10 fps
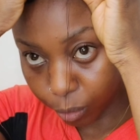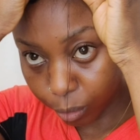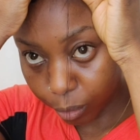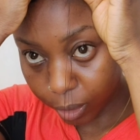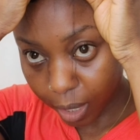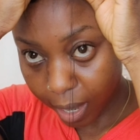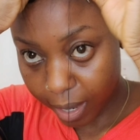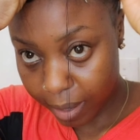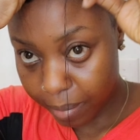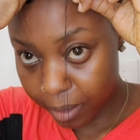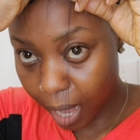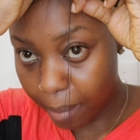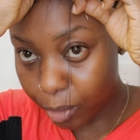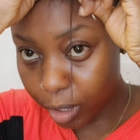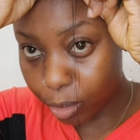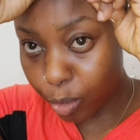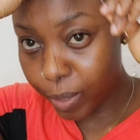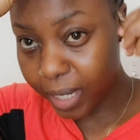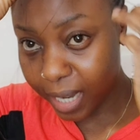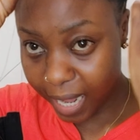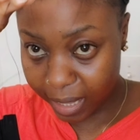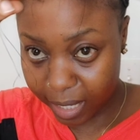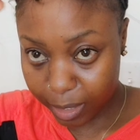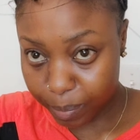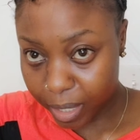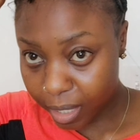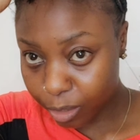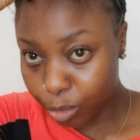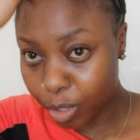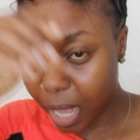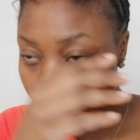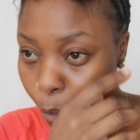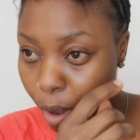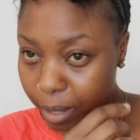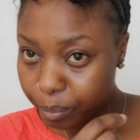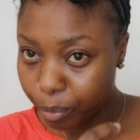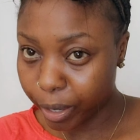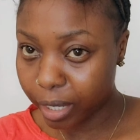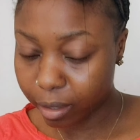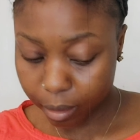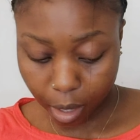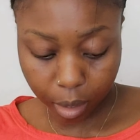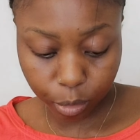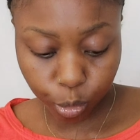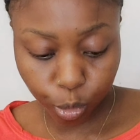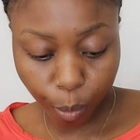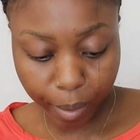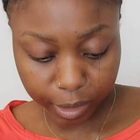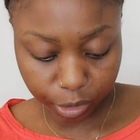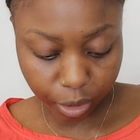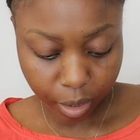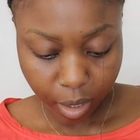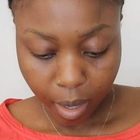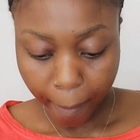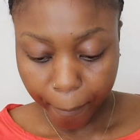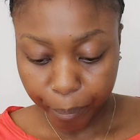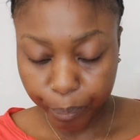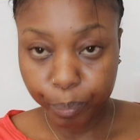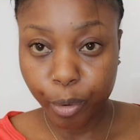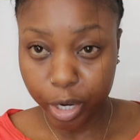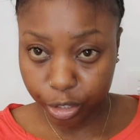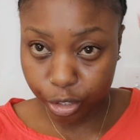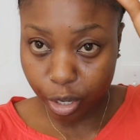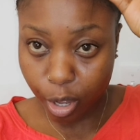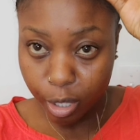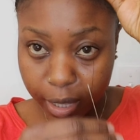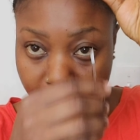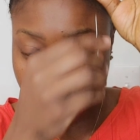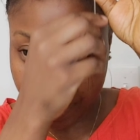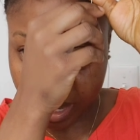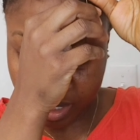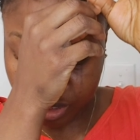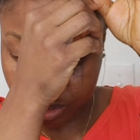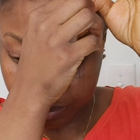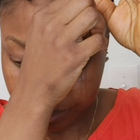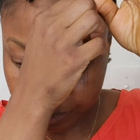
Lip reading: 2 times. I'm just doing it like this because you know that one braid could cause so much pressure on that mesh.